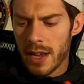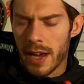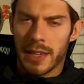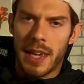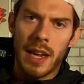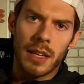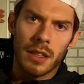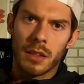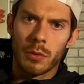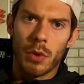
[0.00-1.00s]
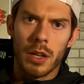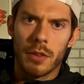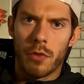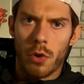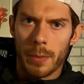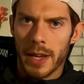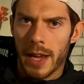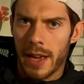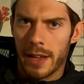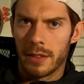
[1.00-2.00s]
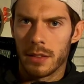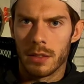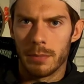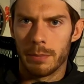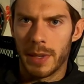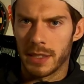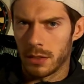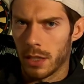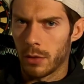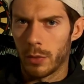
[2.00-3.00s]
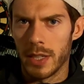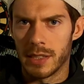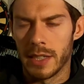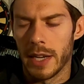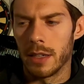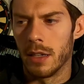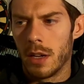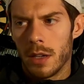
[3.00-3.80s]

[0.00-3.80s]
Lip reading: I can't get the running form I had basically on race day